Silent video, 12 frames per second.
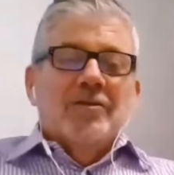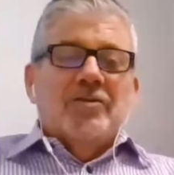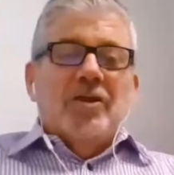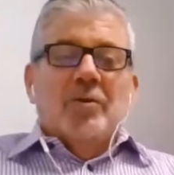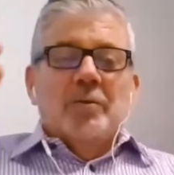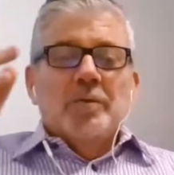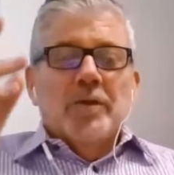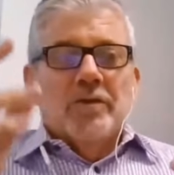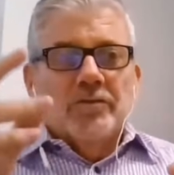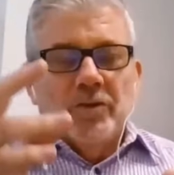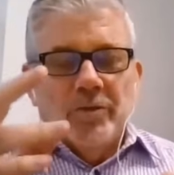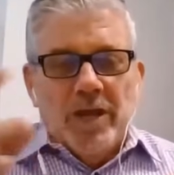
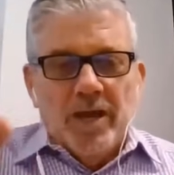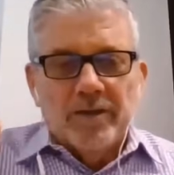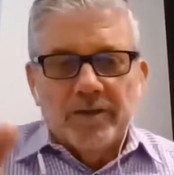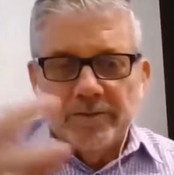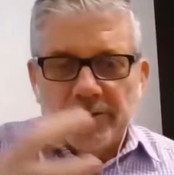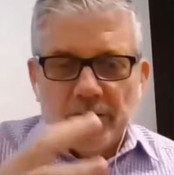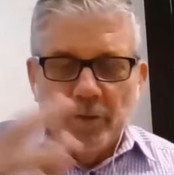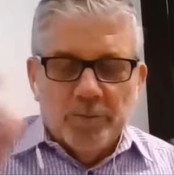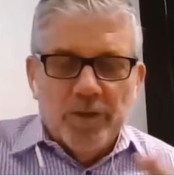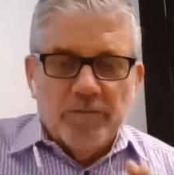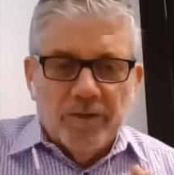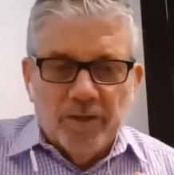So we had
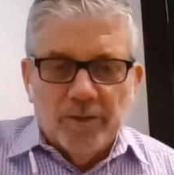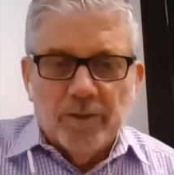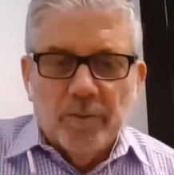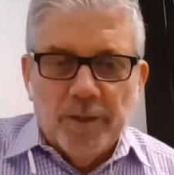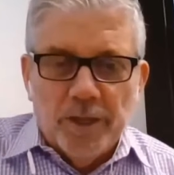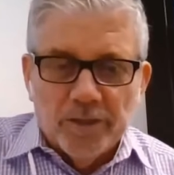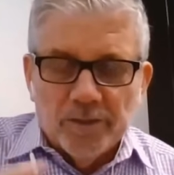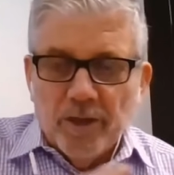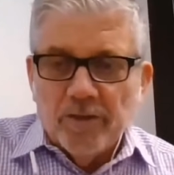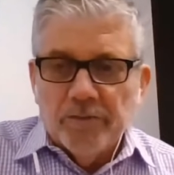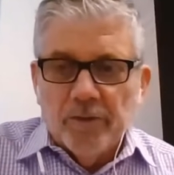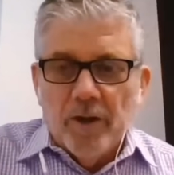to, pivot a little bit and
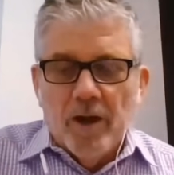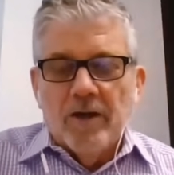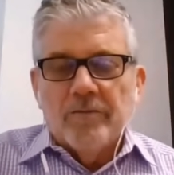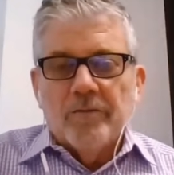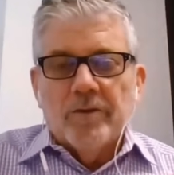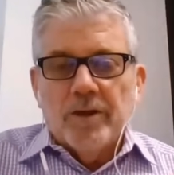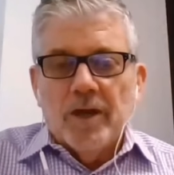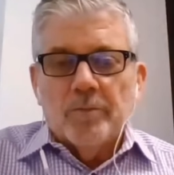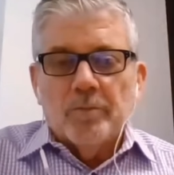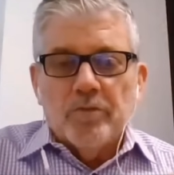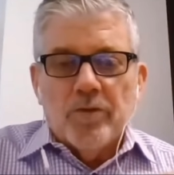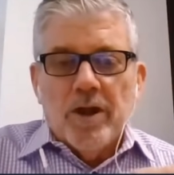also offer it
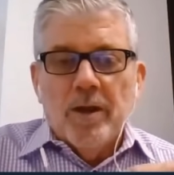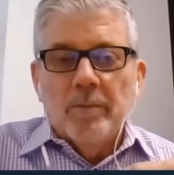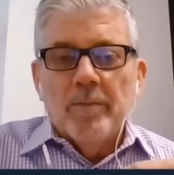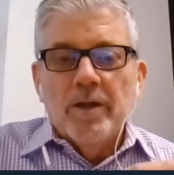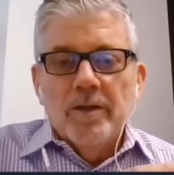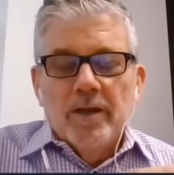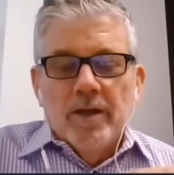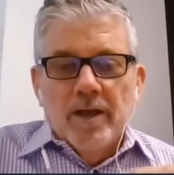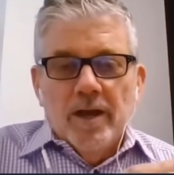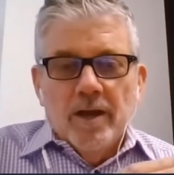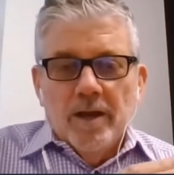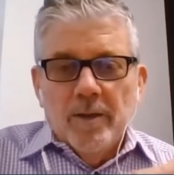on-prem.
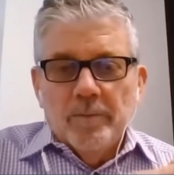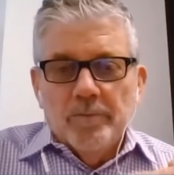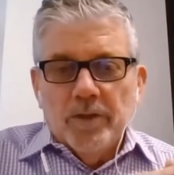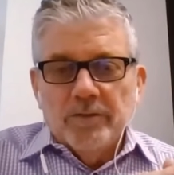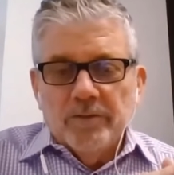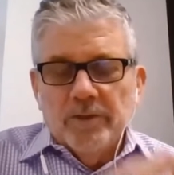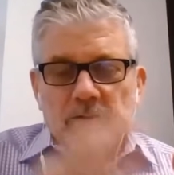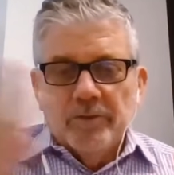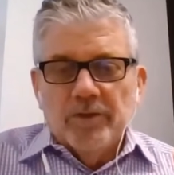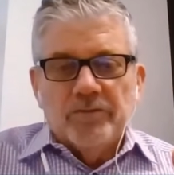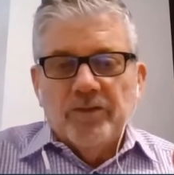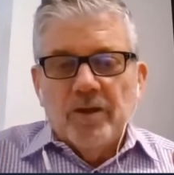But,
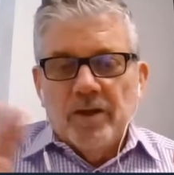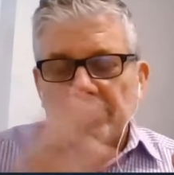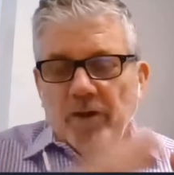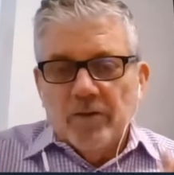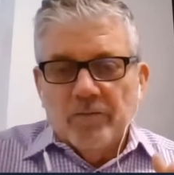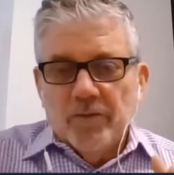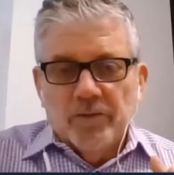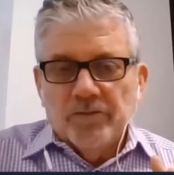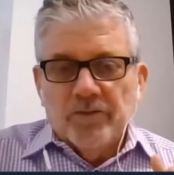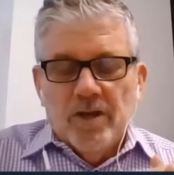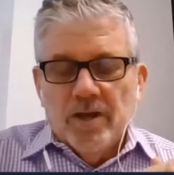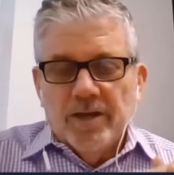we still have our first
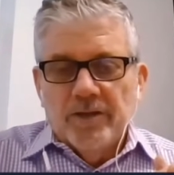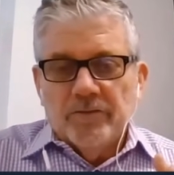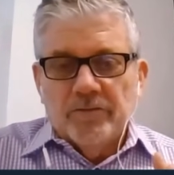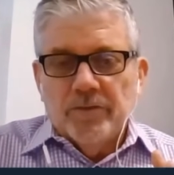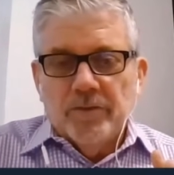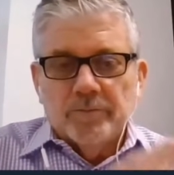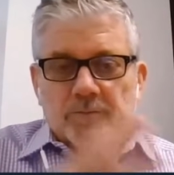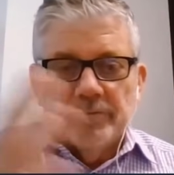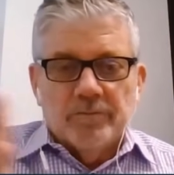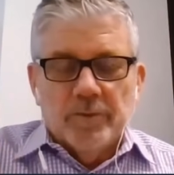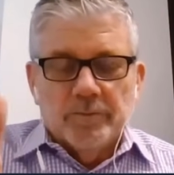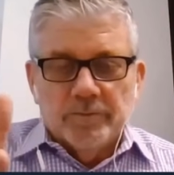clients from
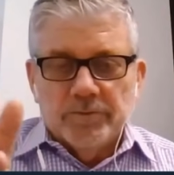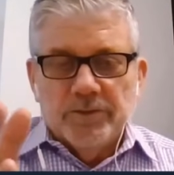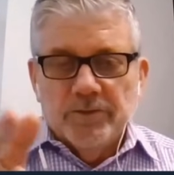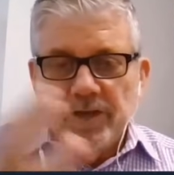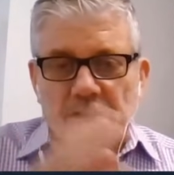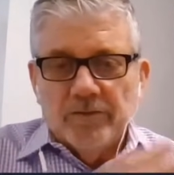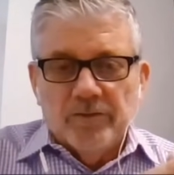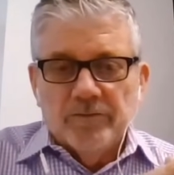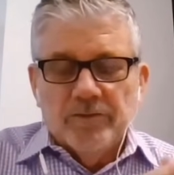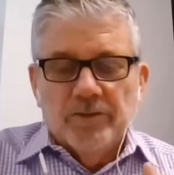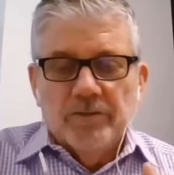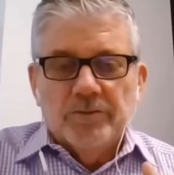
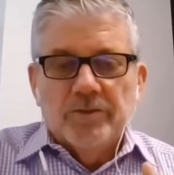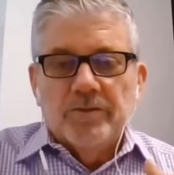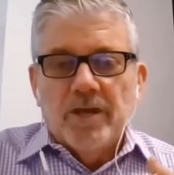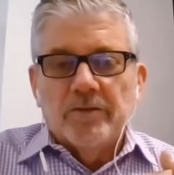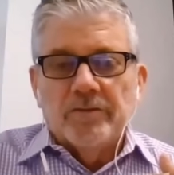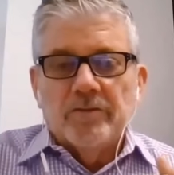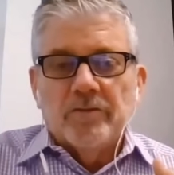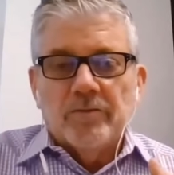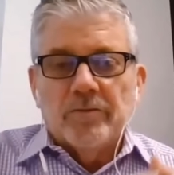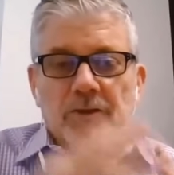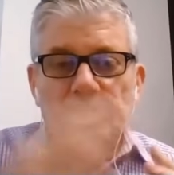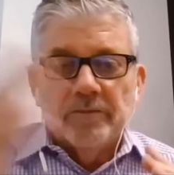2002,
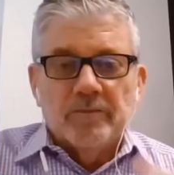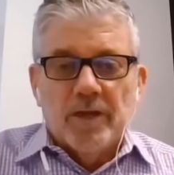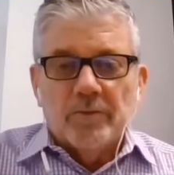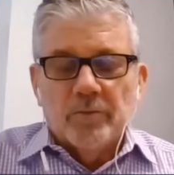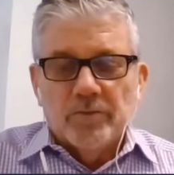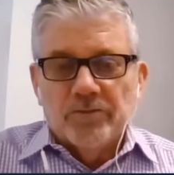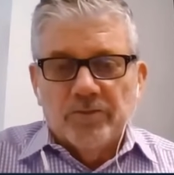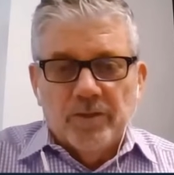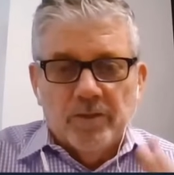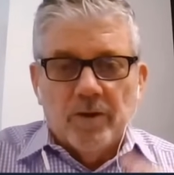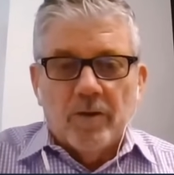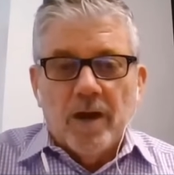2003 that
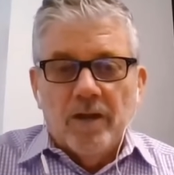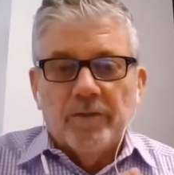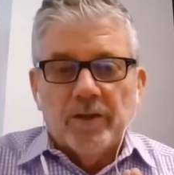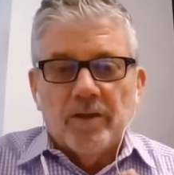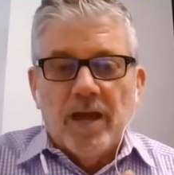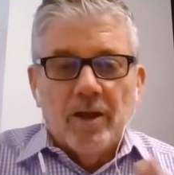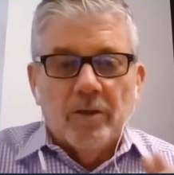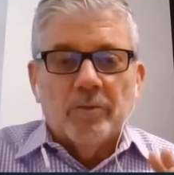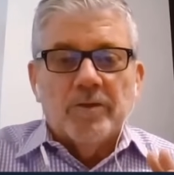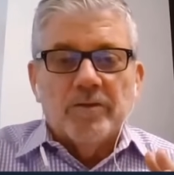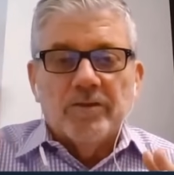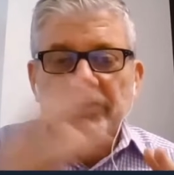are on the cloud
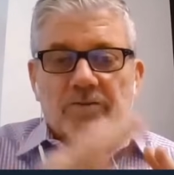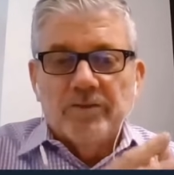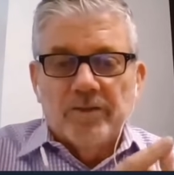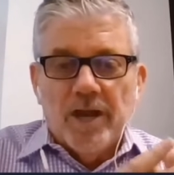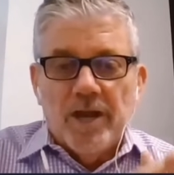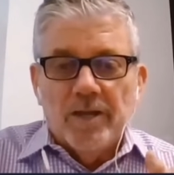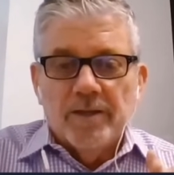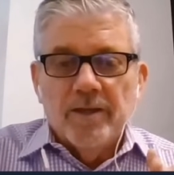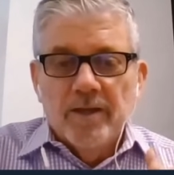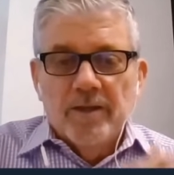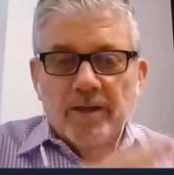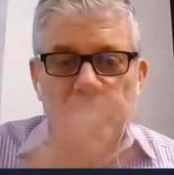with us today.
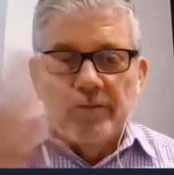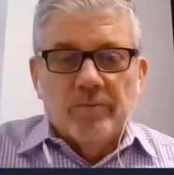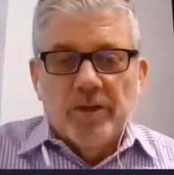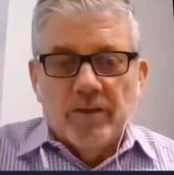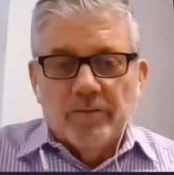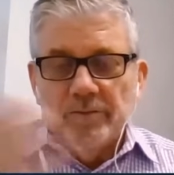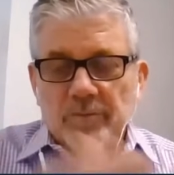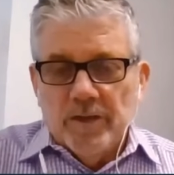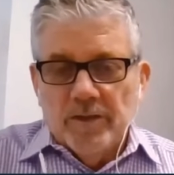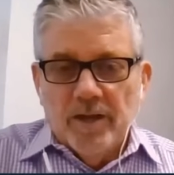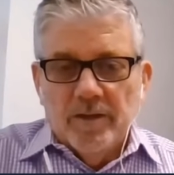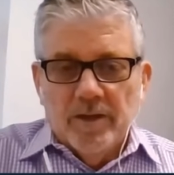And we have
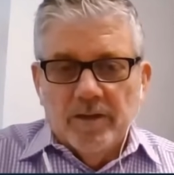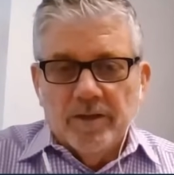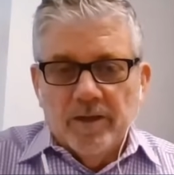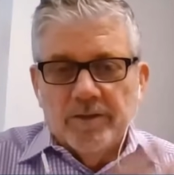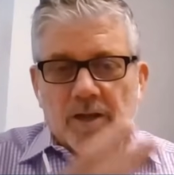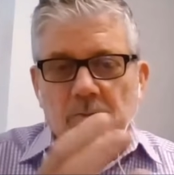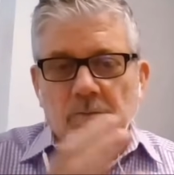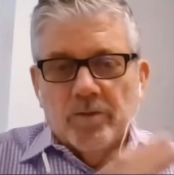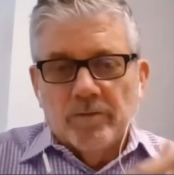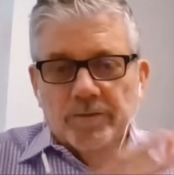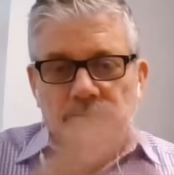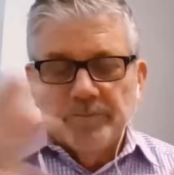a
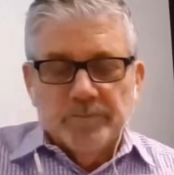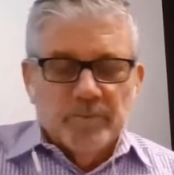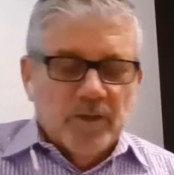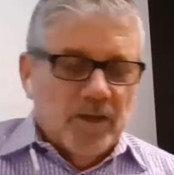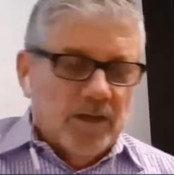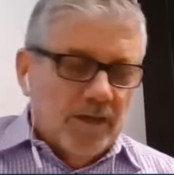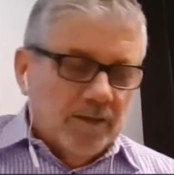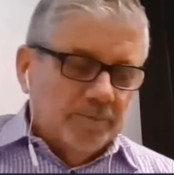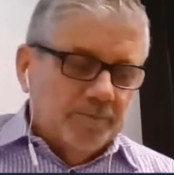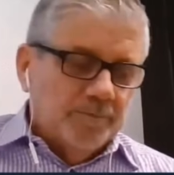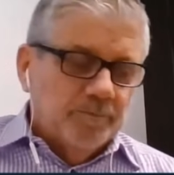number of,